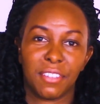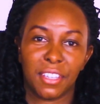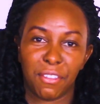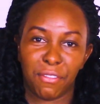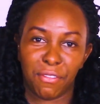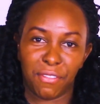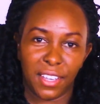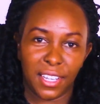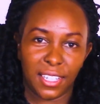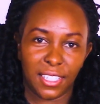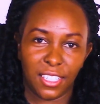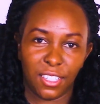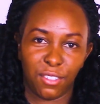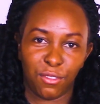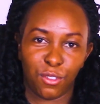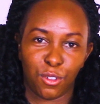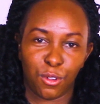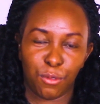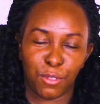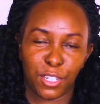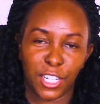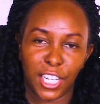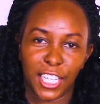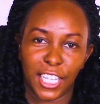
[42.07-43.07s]
effective
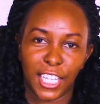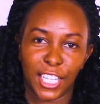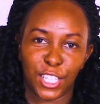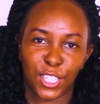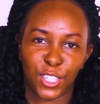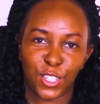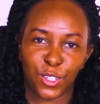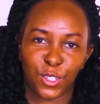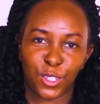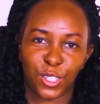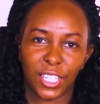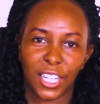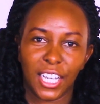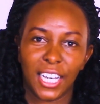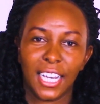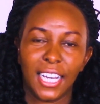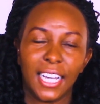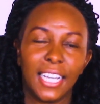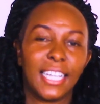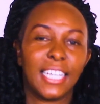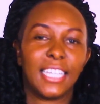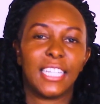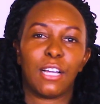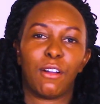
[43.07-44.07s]
communication
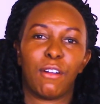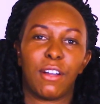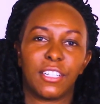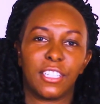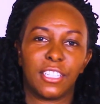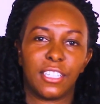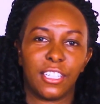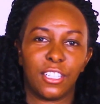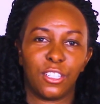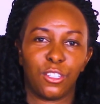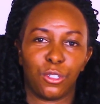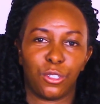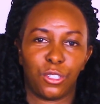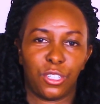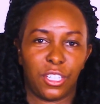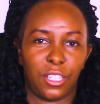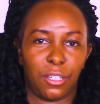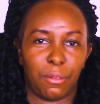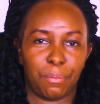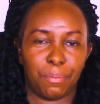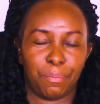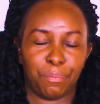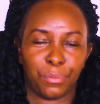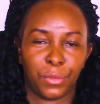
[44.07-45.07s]
in our
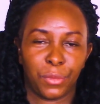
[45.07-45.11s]
relationship?